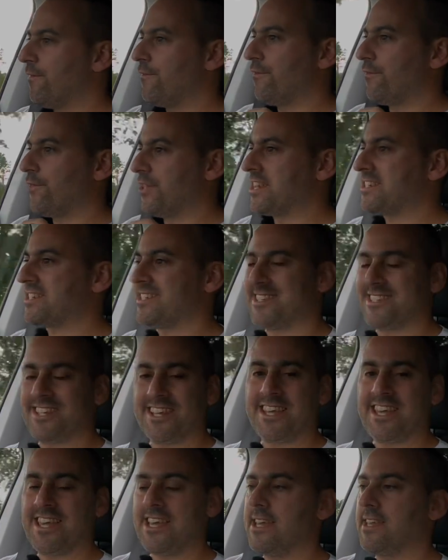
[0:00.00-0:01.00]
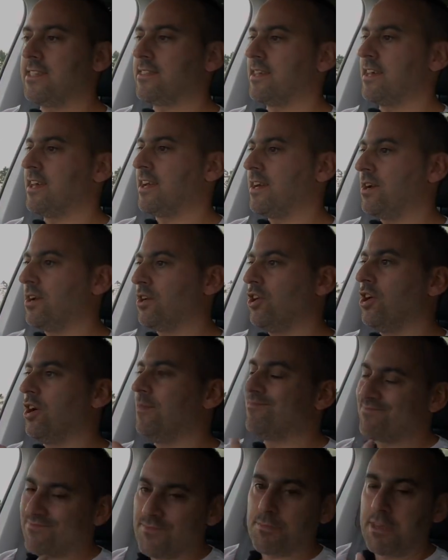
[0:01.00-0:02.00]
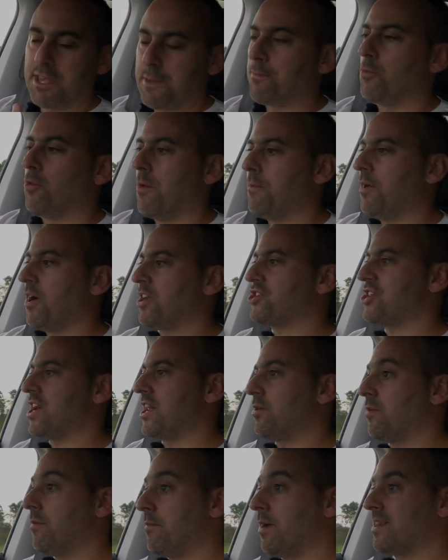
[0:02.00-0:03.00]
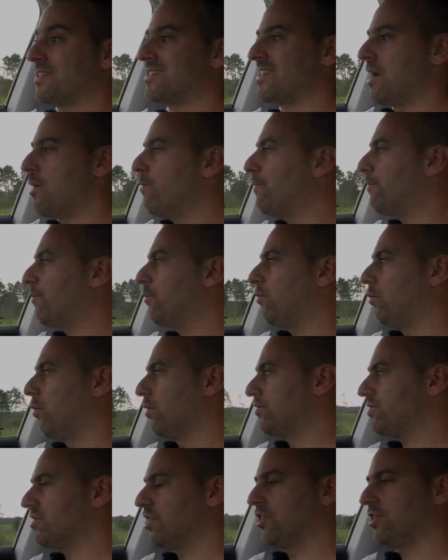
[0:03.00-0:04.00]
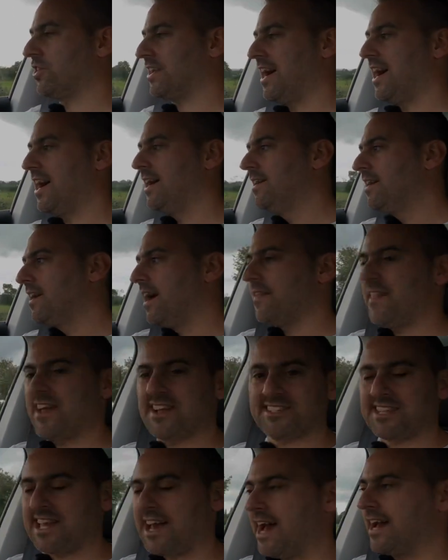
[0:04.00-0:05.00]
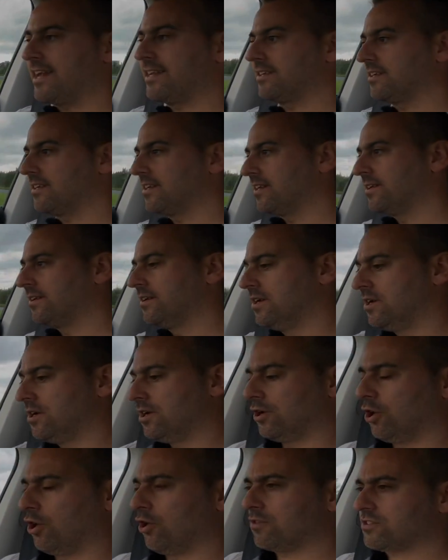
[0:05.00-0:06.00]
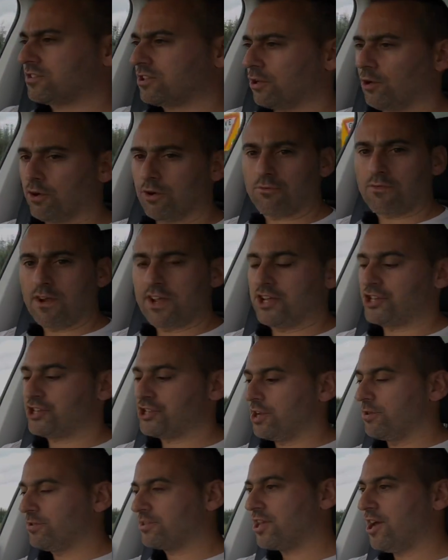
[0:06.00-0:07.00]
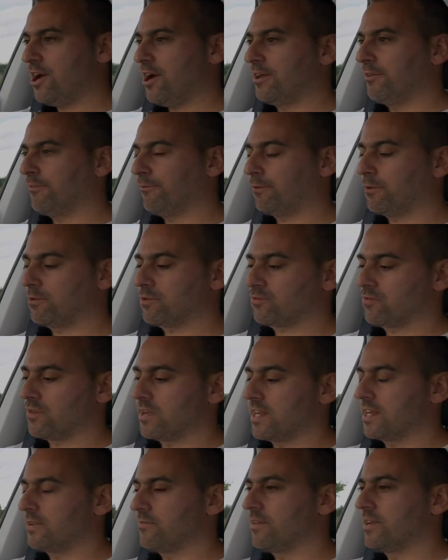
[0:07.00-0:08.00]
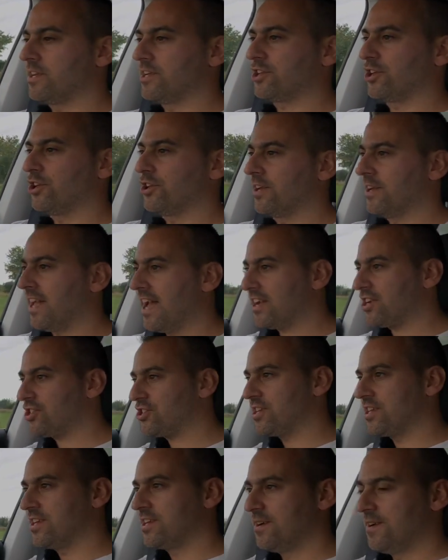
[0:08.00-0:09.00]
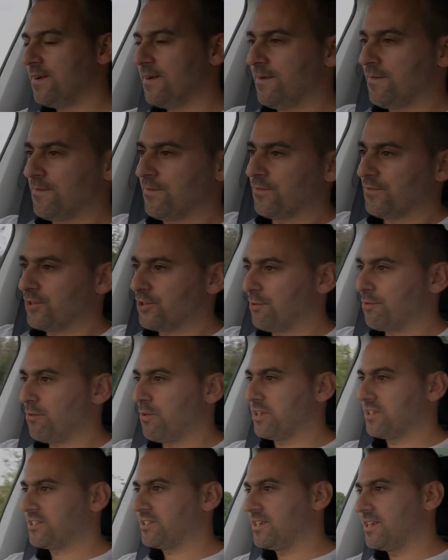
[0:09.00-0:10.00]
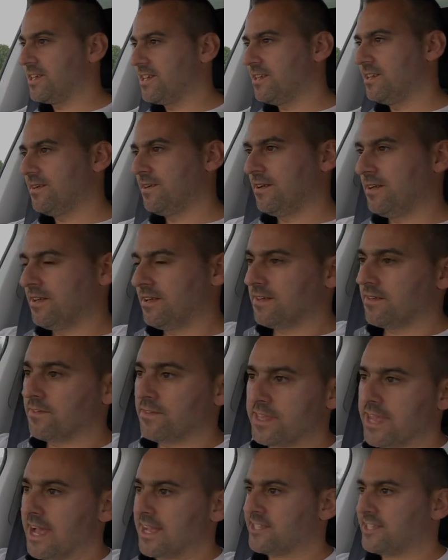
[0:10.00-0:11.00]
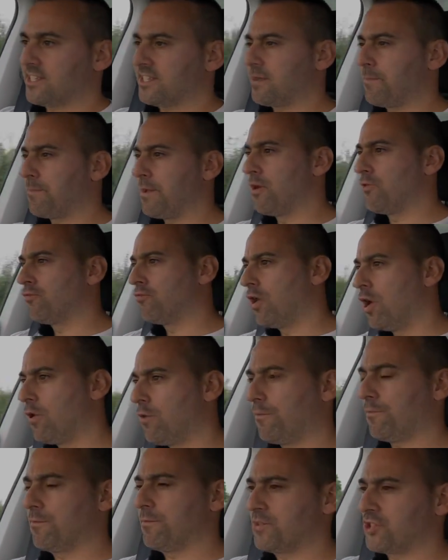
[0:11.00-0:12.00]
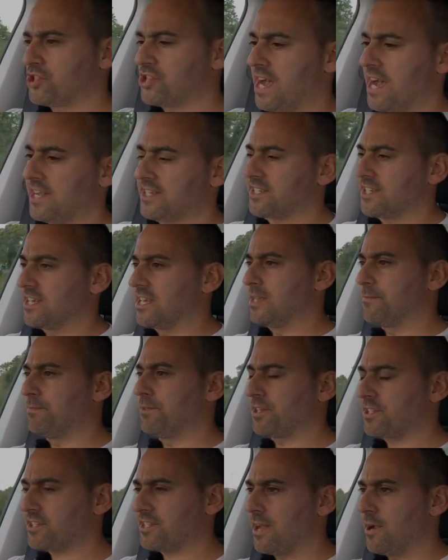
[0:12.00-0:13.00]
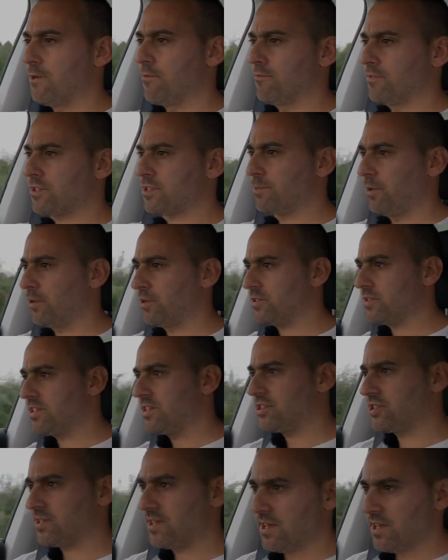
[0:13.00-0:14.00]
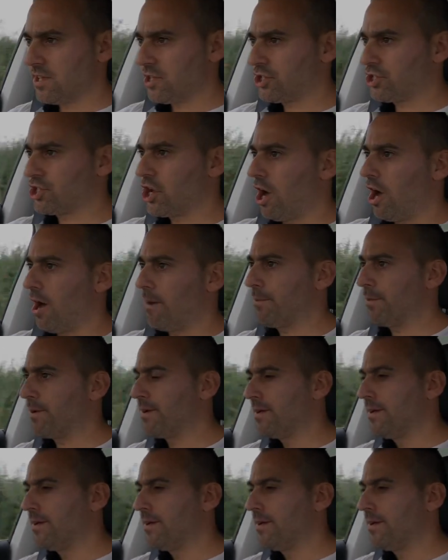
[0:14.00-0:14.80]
this is the key thing that people on my channel and myself want to look at, and that's the handling. Lock to lock ratio turning feels really, really good, and actually you'll probably see, yes, there's a bit of roll from the chassis, but the steering response is sharp.